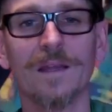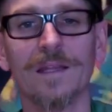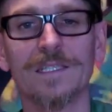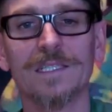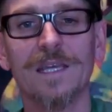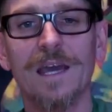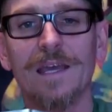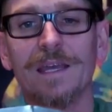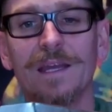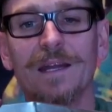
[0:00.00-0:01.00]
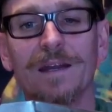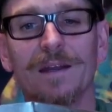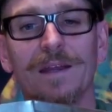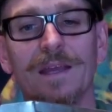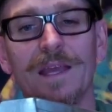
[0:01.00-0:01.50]
this guy
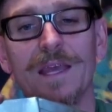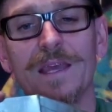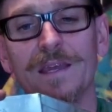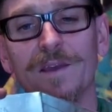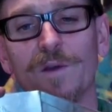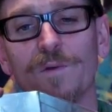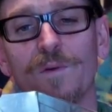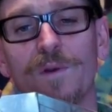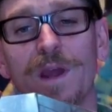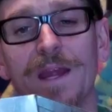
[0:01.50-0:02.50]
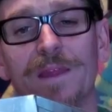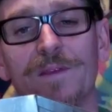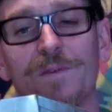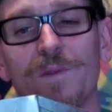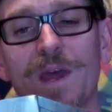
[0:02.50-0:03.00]
here, he can go right
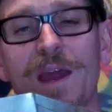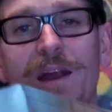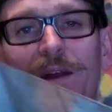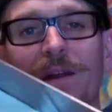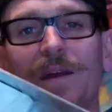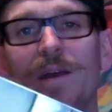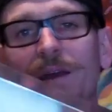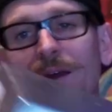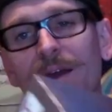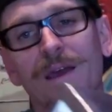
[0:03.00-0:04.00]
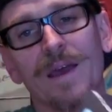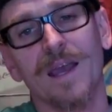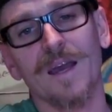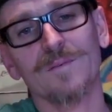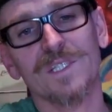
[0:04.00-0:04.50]
through there
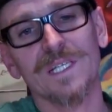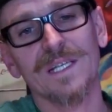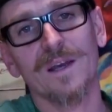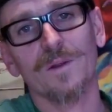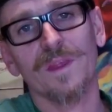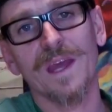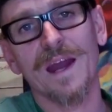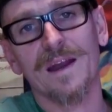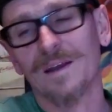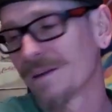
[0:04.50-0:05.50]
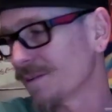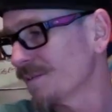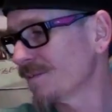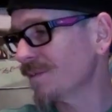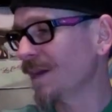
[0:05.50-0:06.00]
and come sitting out there.
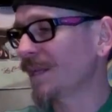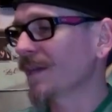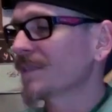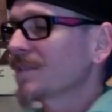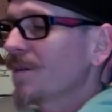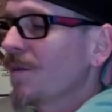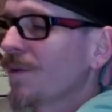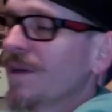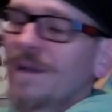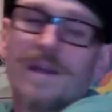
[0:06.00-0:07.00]
Right like so.